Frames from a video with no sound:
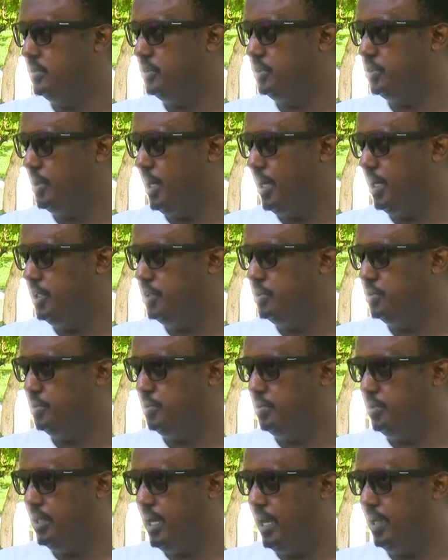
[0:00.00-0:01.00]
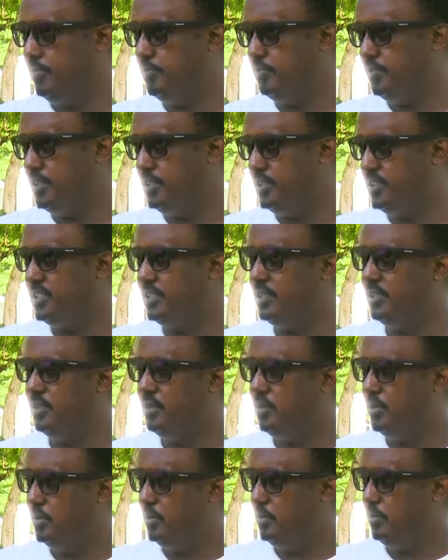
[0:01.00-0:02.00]
try to divert
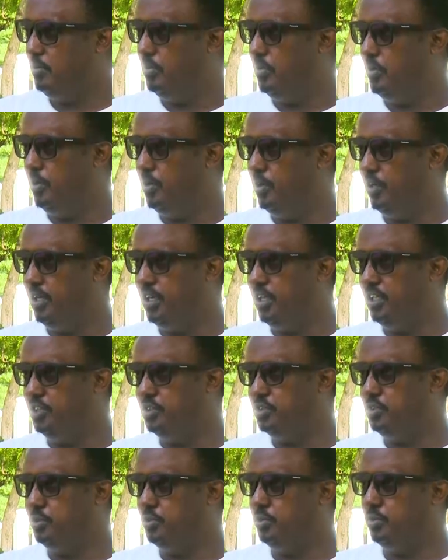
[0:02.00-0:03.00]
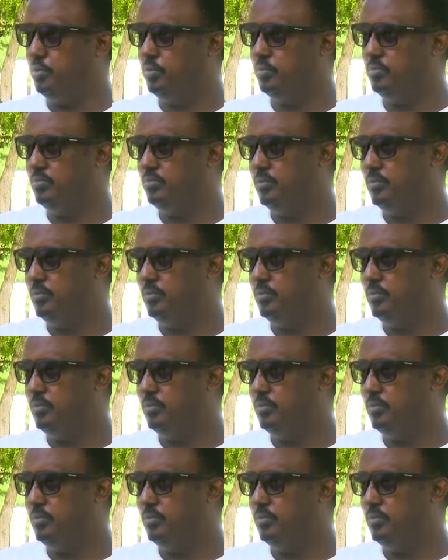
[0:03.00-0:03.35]
more into